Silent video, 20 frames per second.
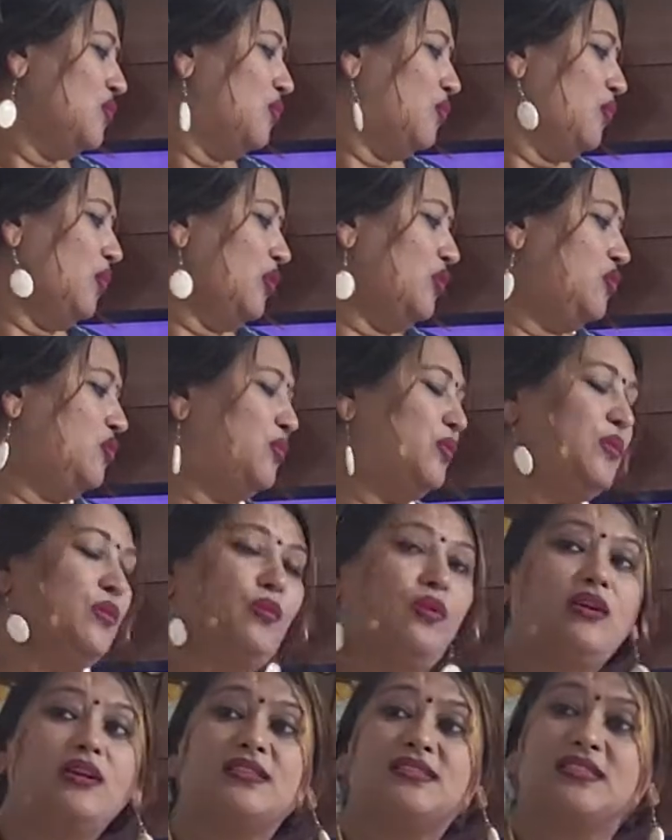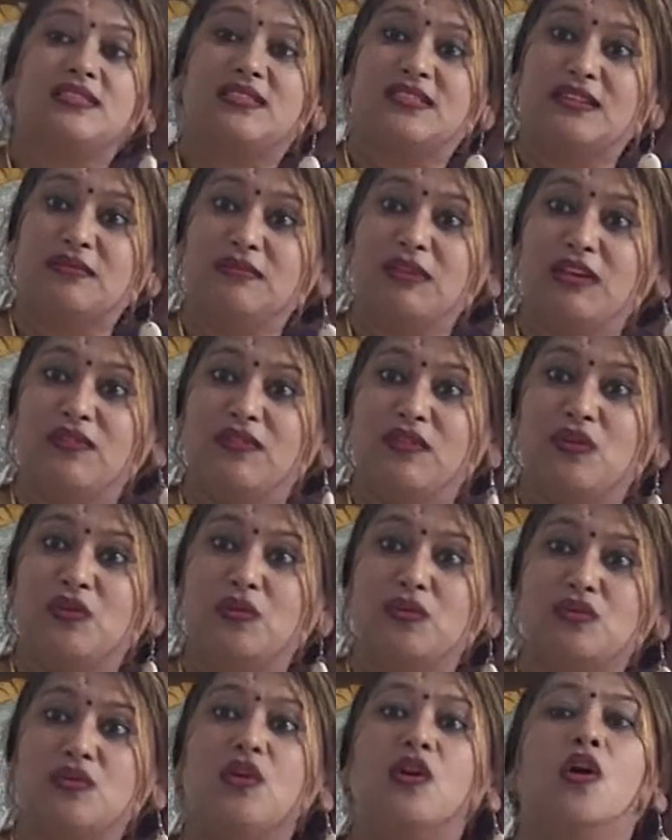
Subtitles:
what is the term that we use?